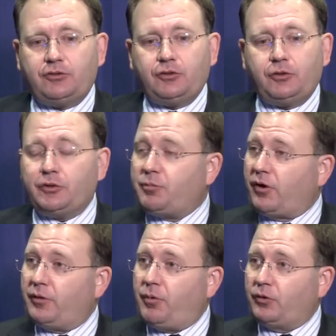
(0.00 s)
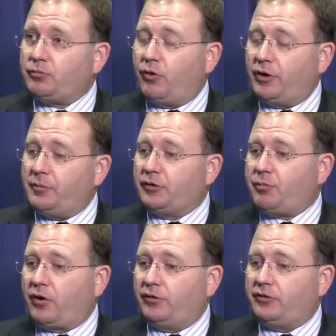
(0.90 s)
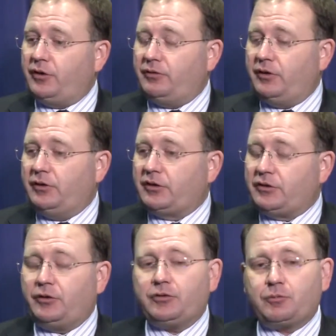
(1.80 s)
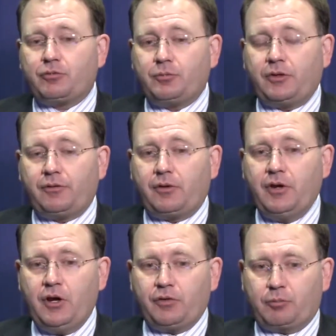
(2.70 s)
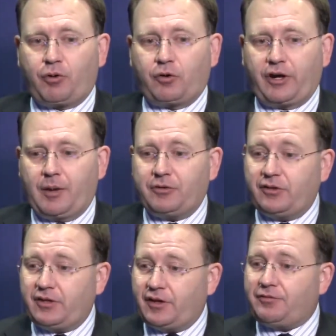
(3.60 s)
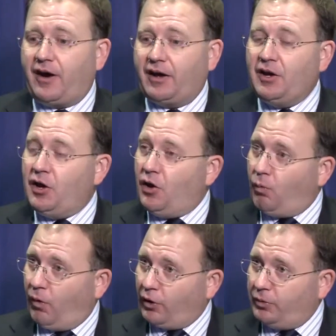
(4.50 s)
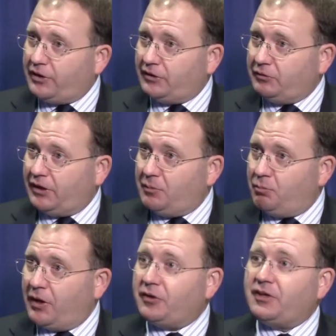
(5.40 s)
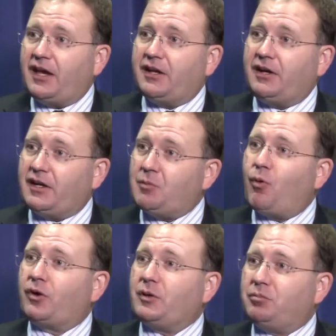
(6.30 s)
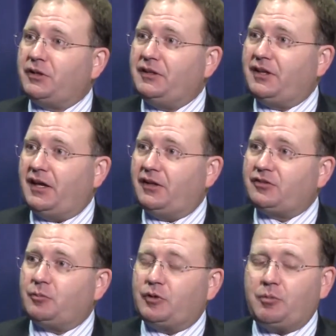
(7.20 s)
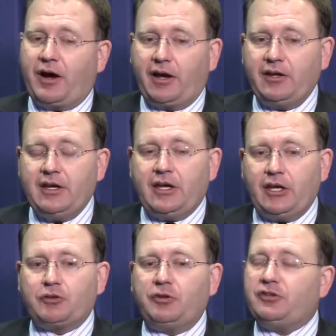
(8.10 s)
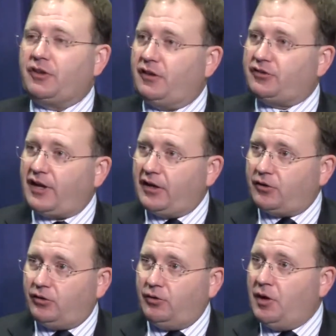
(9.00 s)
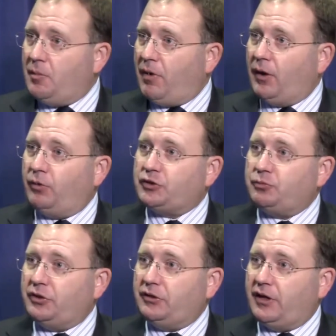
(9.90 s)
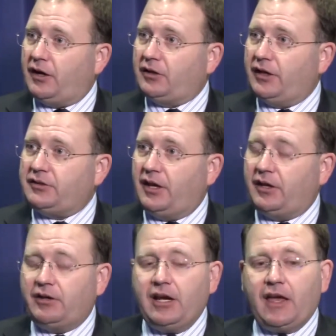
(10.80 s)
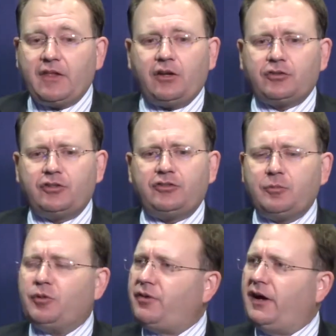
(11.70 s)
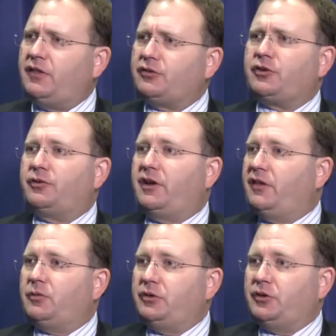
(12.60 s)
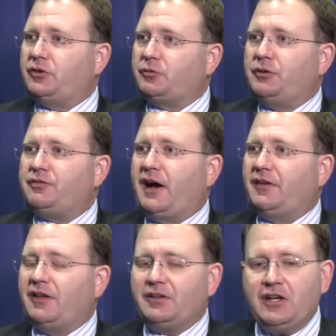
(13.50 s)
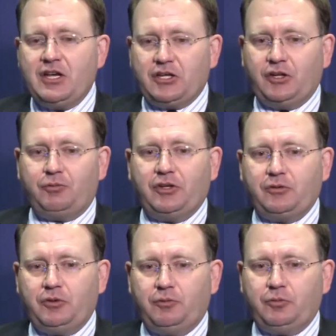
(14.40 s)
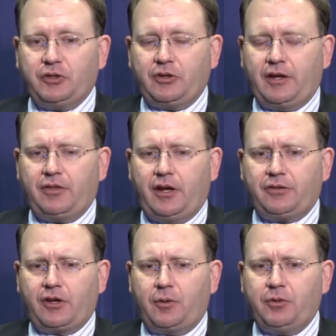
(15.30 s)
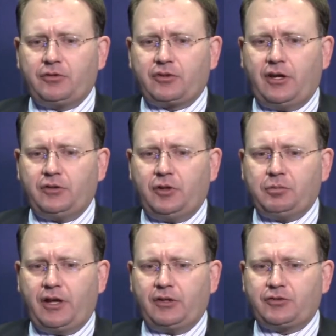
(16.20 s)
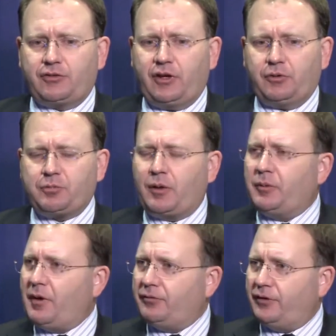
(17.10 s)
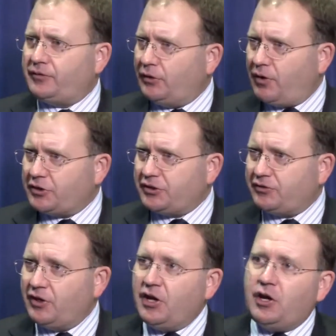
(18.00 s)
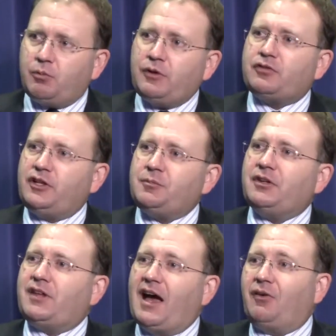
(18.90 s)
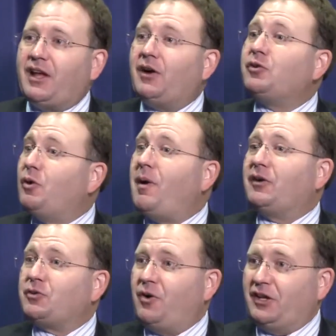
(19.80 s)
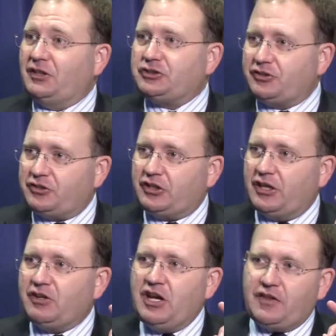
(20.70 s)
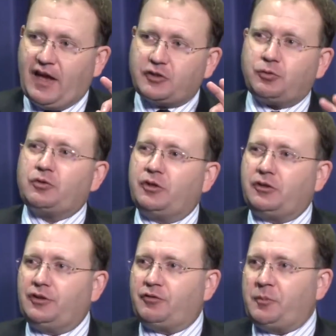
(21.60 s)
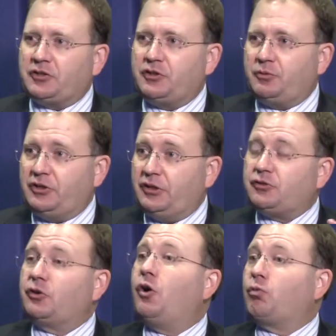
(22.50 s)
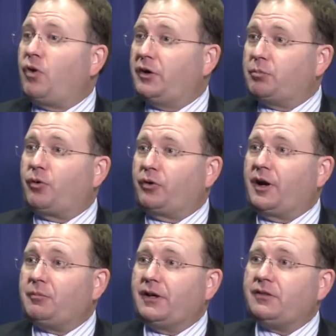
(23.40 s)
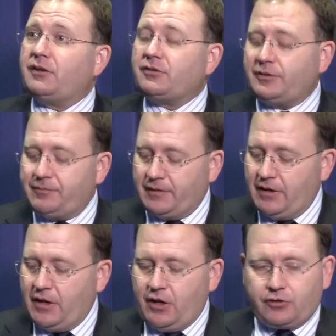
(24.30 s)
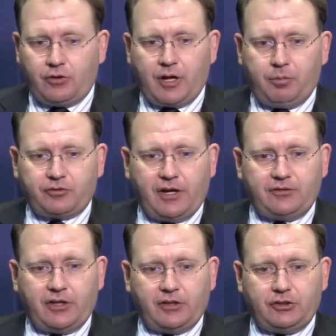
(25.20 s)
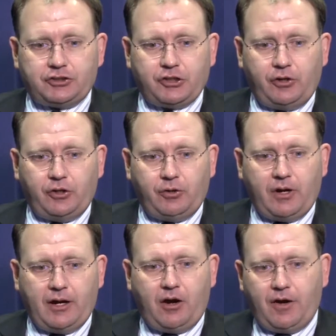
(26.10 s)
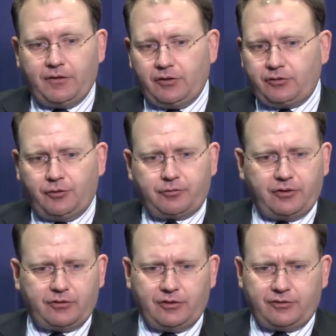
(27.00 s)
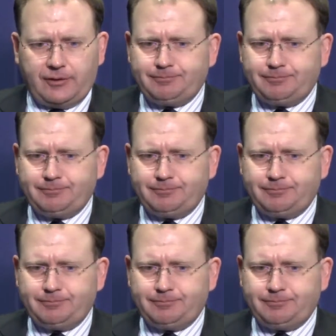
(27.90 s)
do as part of the postmortem and as part of the continuous improvement of the program is identify where we can get better data and more complete data, simply by increasing the cycle by which we collect data, and then also just simplifying the survey that we use. We find that, if I think our business continuity planning survey was probably about 50 questions. We slimmed it down now to about 20, just to get the actual critical information that we need to go run a program like this. So a couple slides I can just show you on this. So for instance,